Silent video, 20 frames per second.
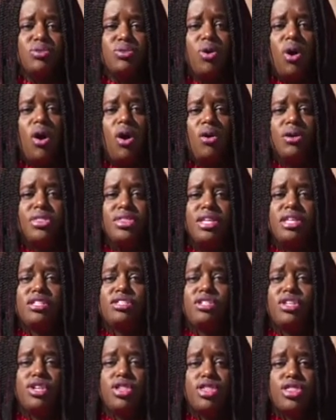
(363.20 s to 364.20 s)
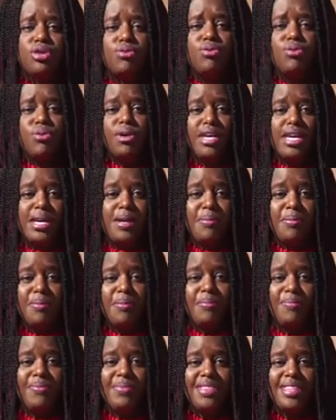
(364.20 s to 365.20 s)
do all things through
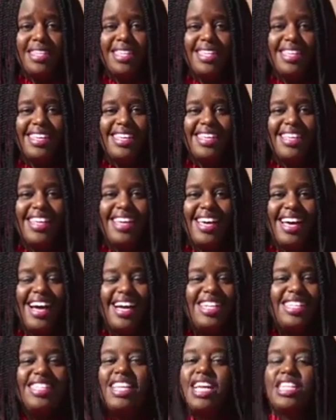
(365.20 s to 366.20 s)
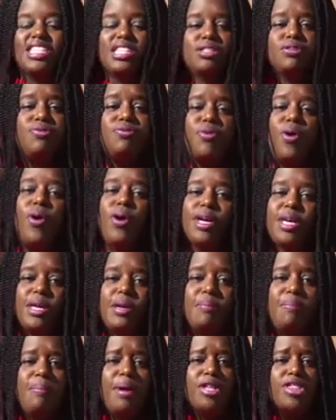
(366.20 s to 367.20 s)
him. Not just for
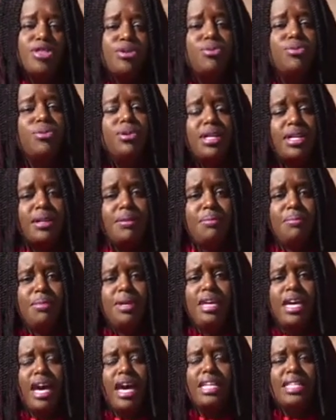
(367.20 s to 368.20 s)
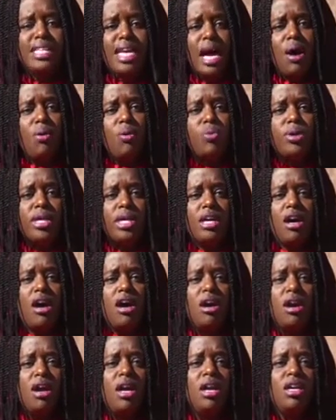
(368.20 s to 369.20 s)
him, but through him. And now we
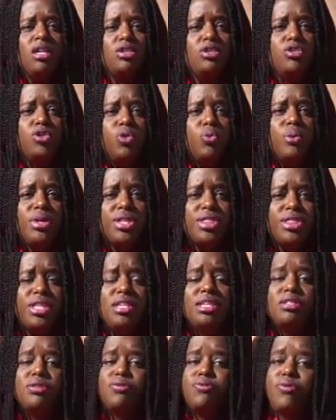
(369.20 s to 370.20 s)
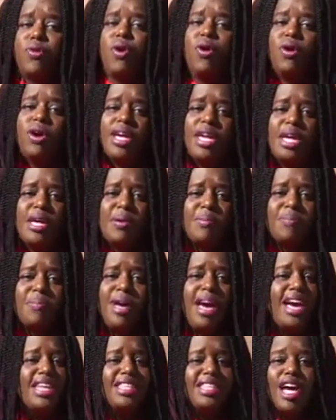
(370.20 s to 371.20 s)
are doing things for him
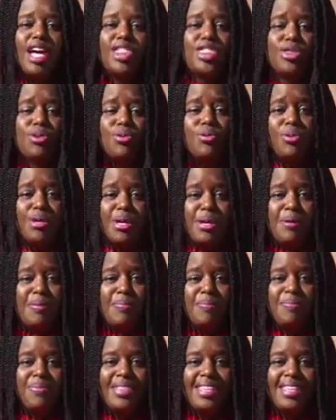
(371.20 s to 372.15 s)
and not through him.